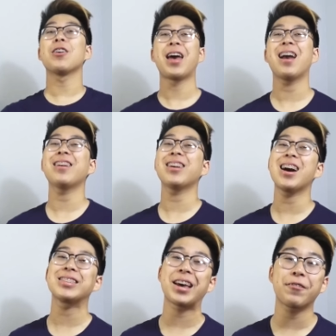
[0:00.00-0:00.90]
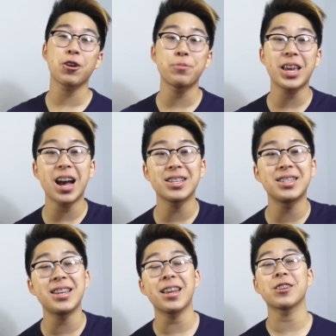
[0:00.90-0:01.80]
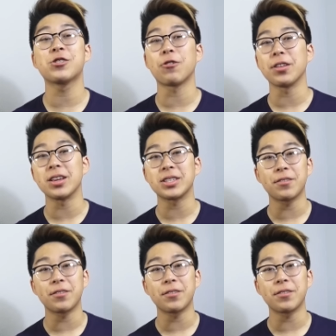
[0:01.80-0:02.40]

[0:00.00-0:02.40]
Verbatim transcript: Well, there you guys have it. I hope you guys did enjoy this.